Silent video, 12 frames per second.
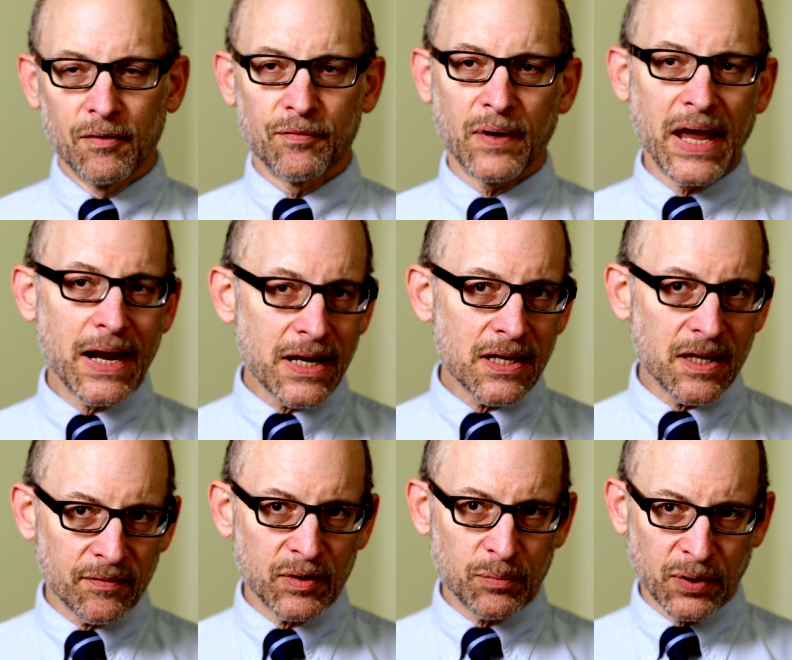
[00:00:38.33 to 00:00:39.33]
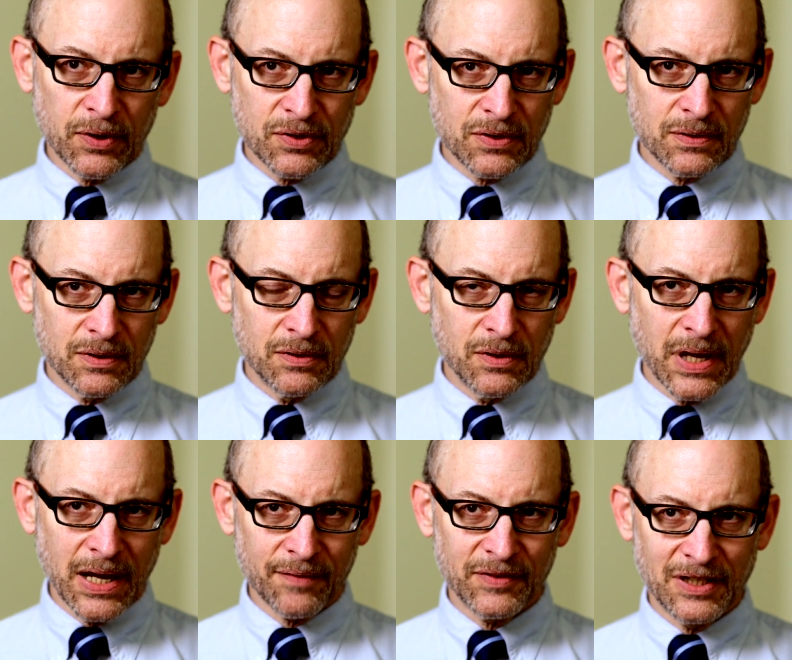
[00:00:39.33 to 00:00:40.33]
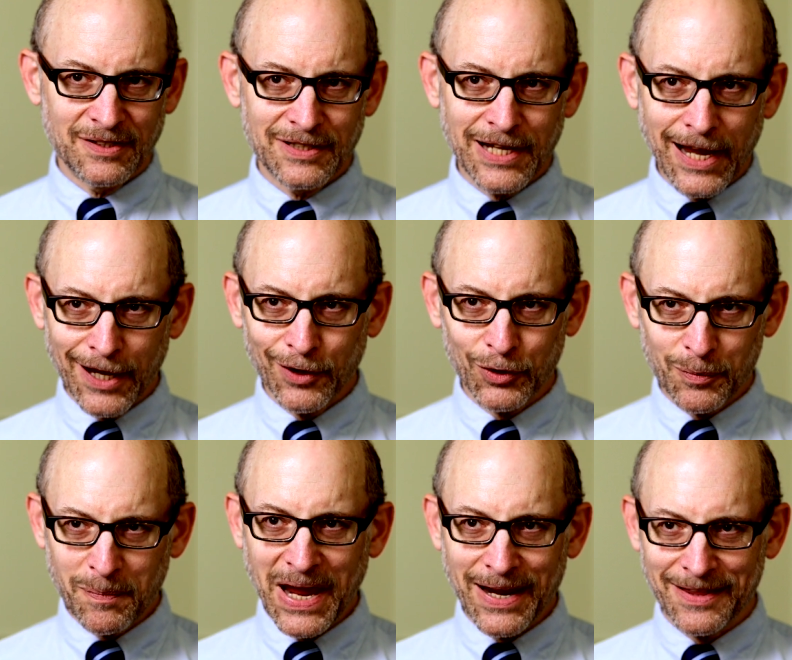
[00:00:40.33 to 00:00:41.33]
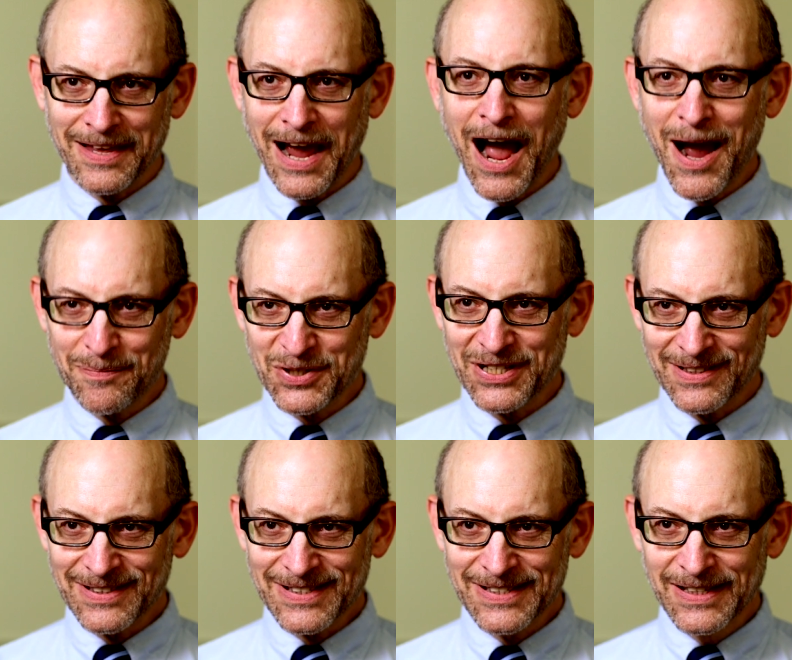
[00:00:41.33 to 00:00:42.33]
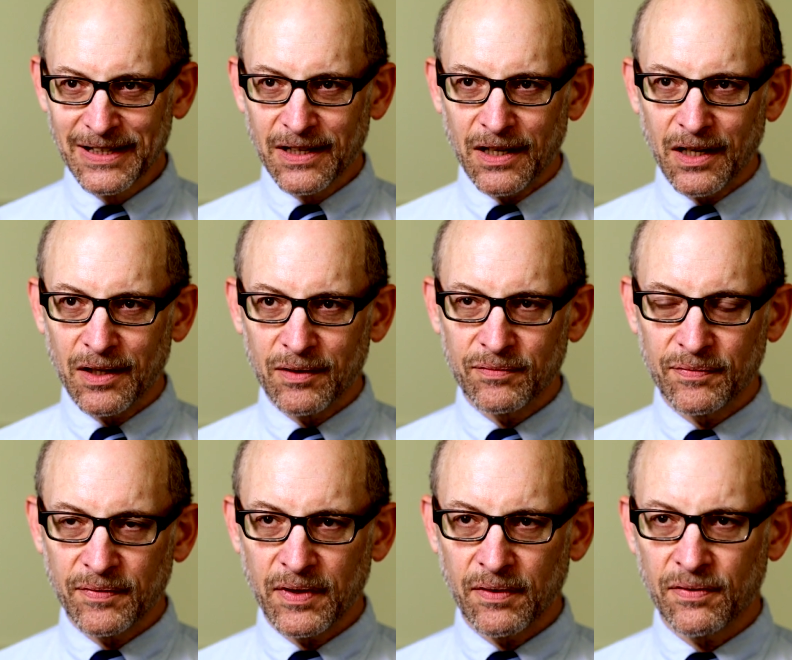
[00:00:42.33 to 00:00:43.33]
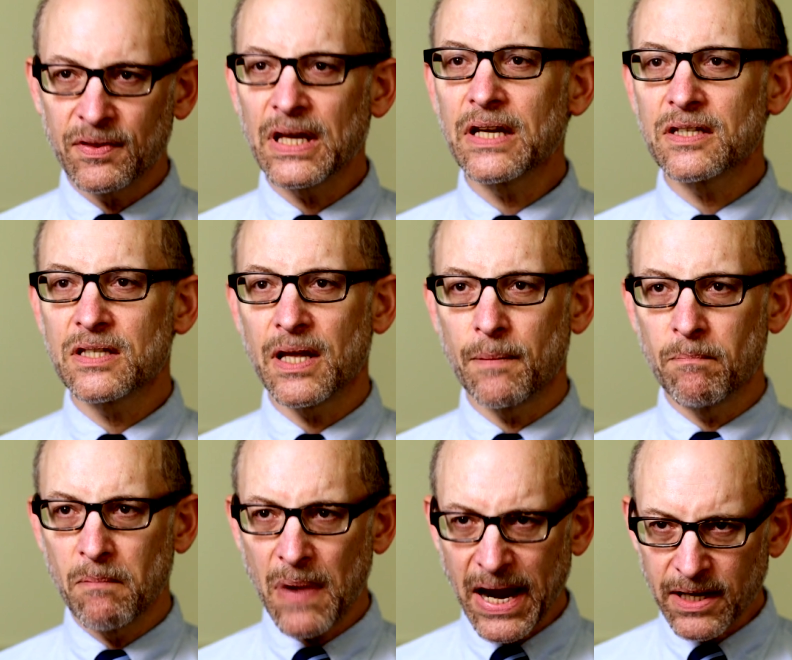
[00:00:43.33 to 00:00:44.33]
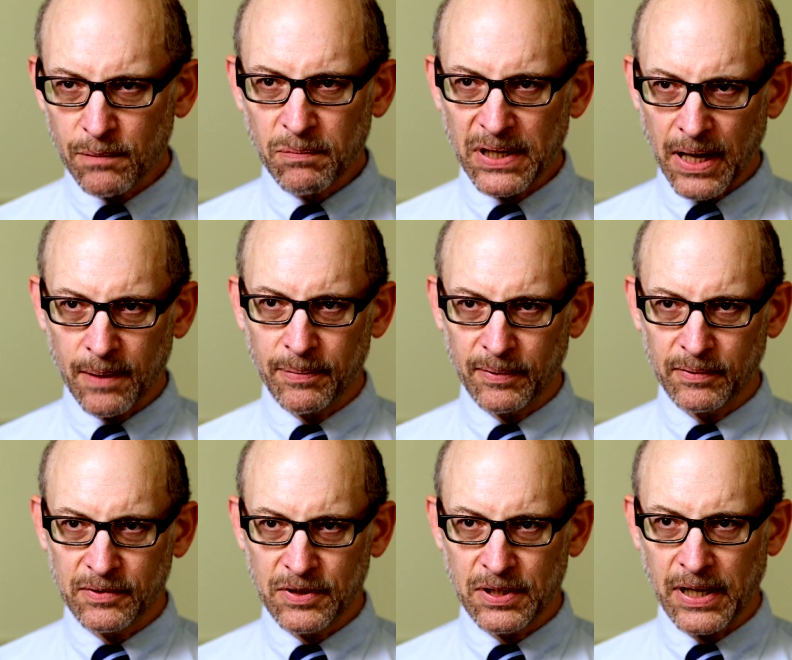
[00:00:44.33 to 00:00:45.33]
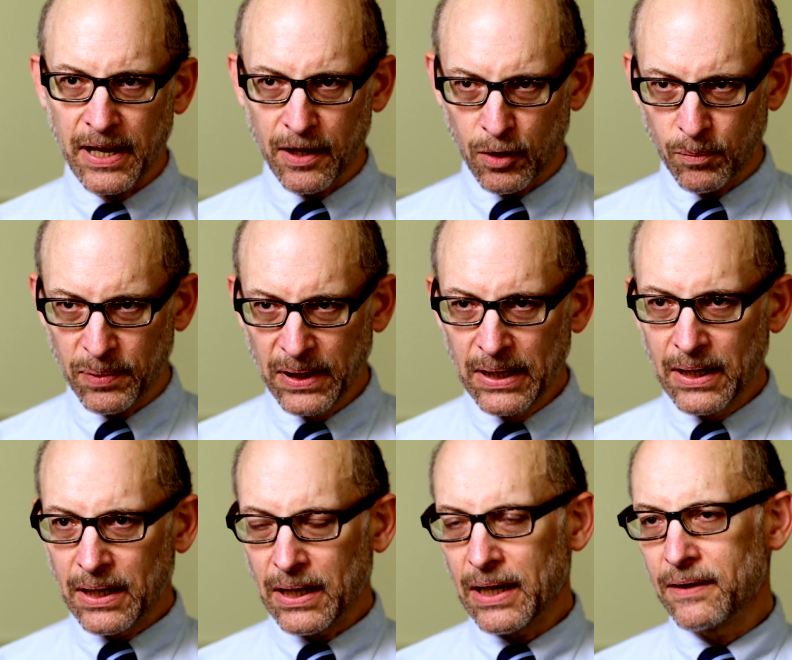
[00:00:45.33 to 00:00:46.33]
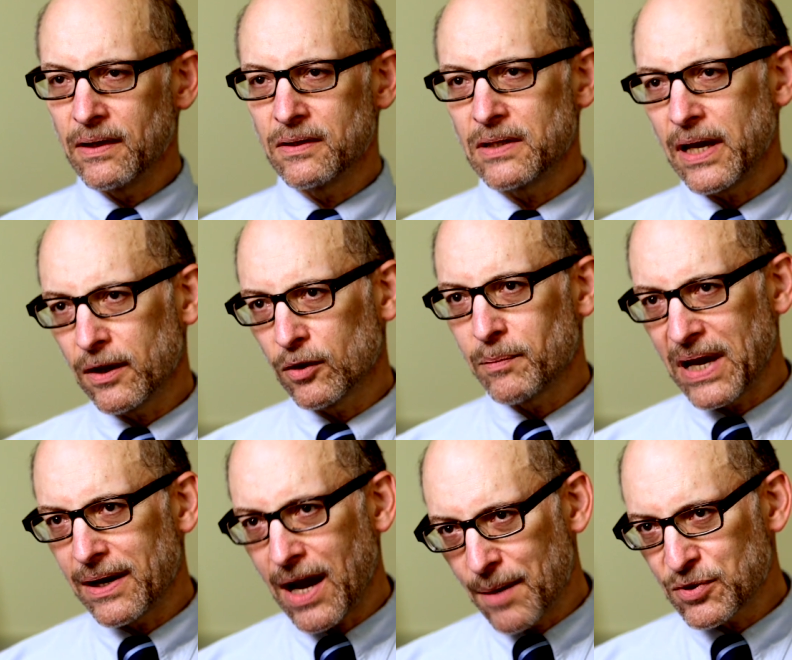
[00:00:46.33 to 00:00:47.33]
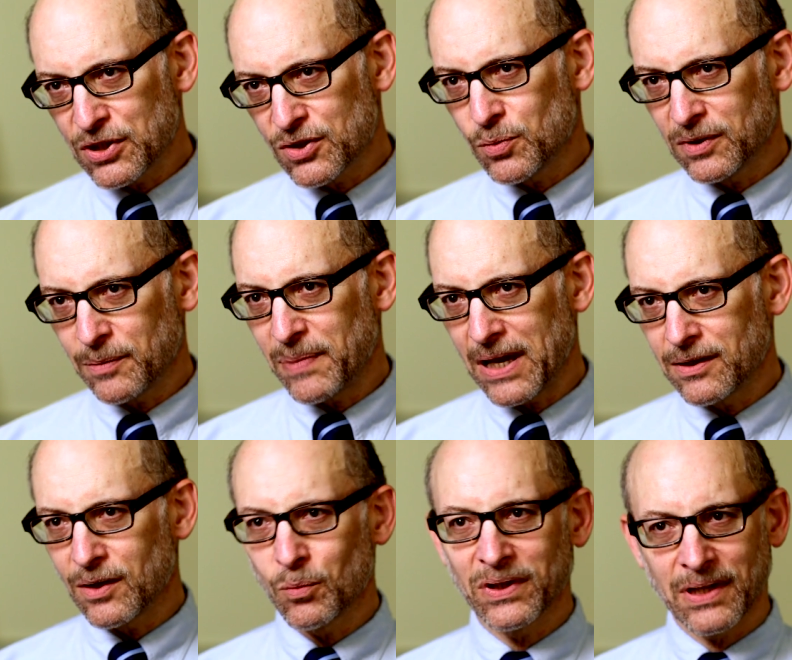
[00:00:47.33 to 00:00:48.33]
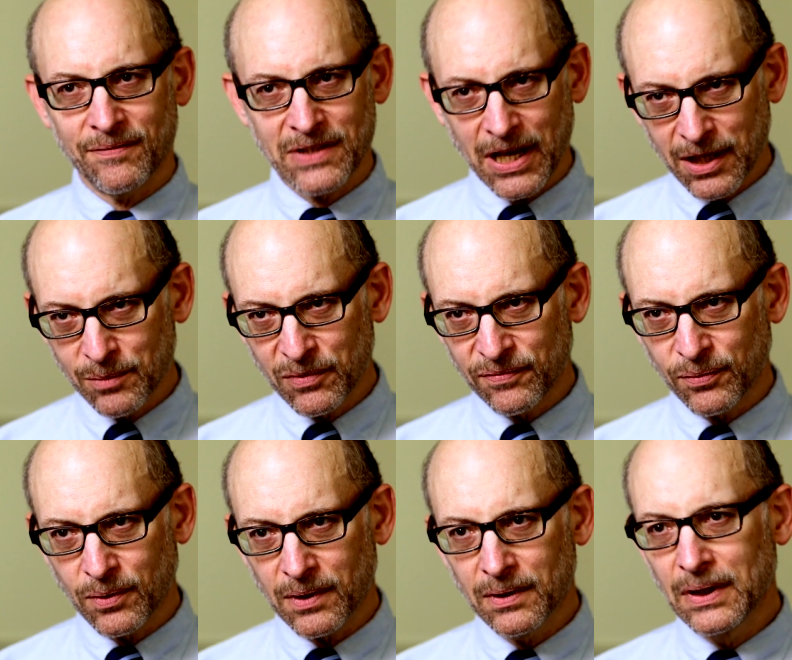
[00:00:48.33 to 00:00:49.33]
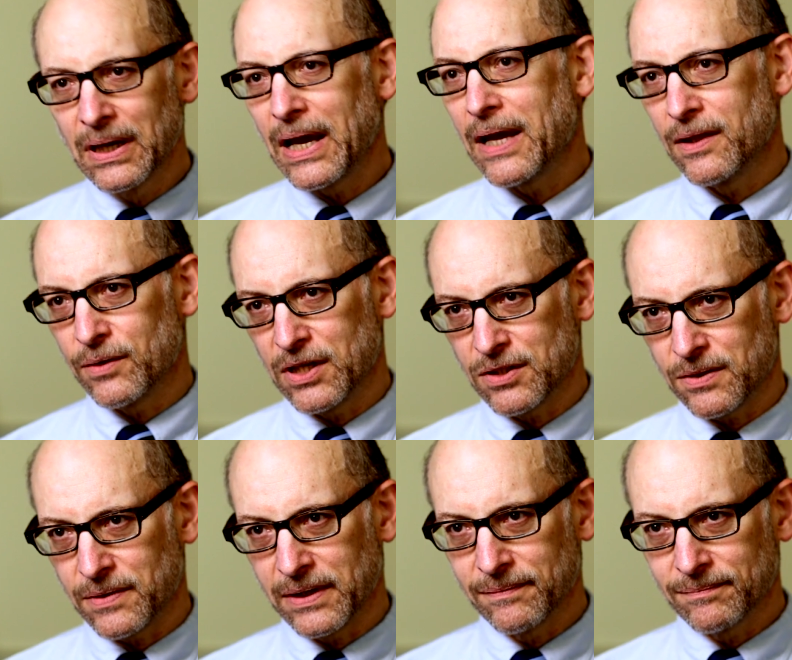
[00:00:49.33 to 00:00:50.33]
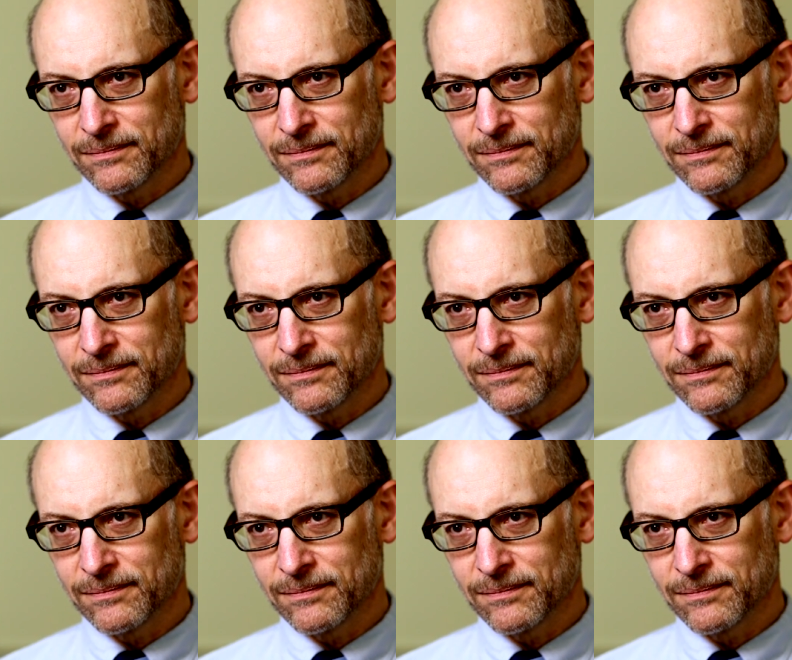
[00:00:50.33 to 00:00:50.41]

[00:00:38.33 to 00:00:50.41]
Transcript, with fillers: For any given person, you have to tailor-make the options of the things that might be able to help. And the tailor-made options will depend on what they've taken before and their history.